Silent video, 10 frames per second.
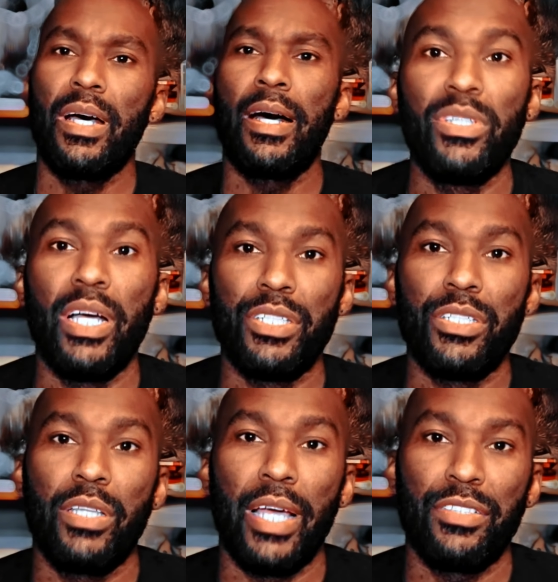Camille
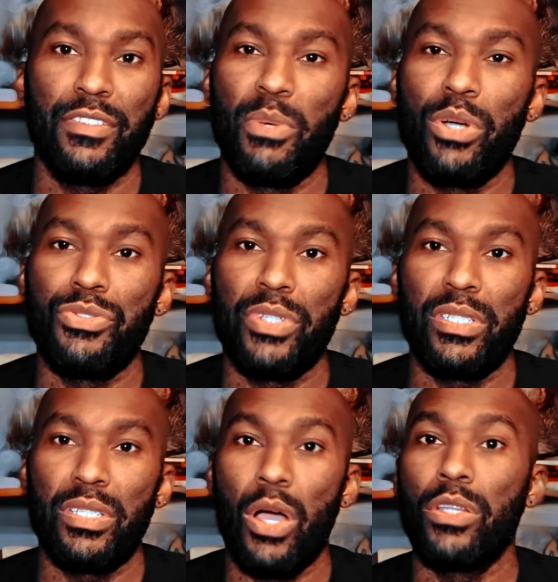Dungy's collection of poetry,
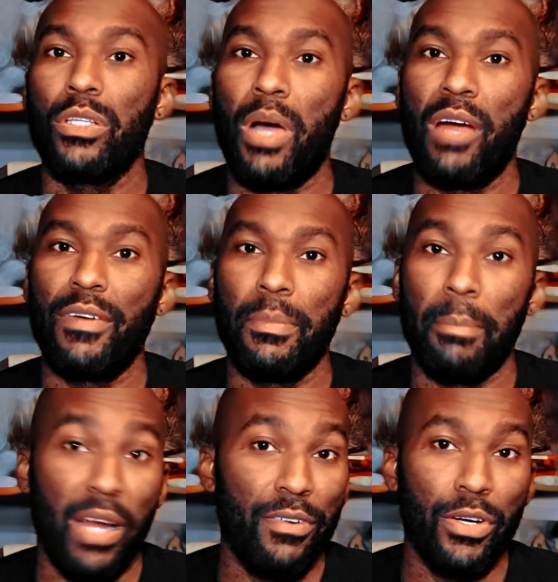Suck on the
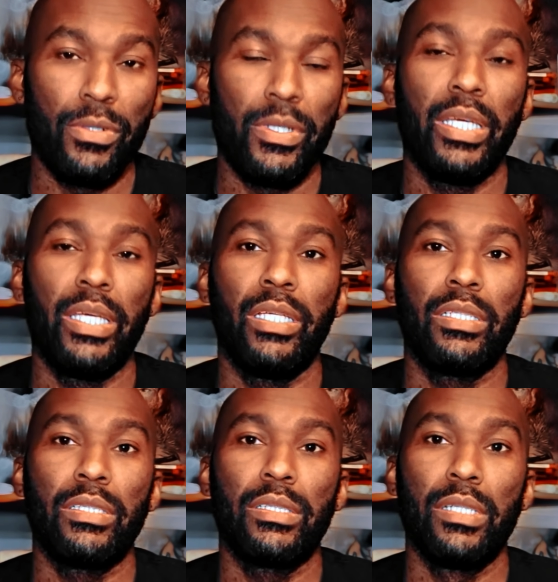Marrow,
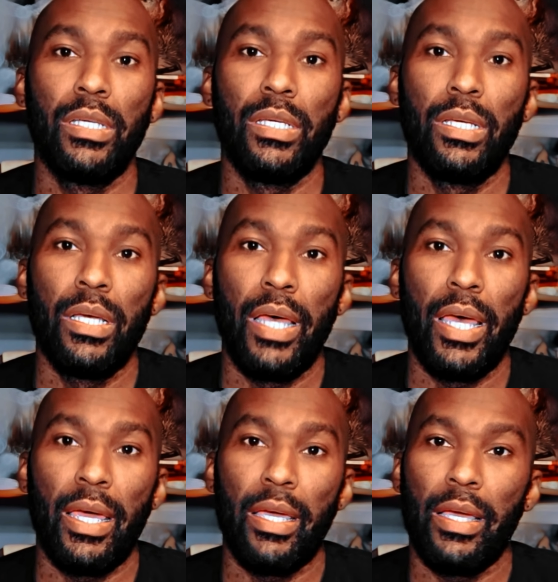is
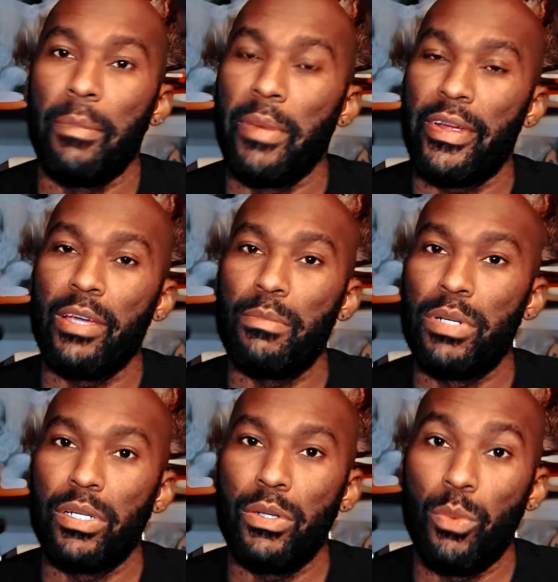a American
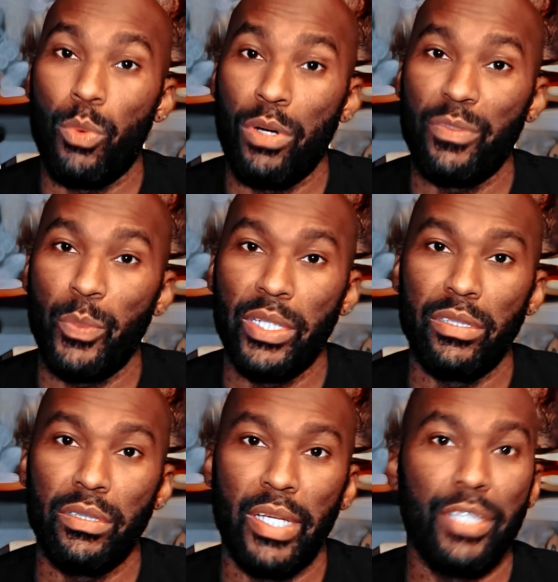Book Award winner.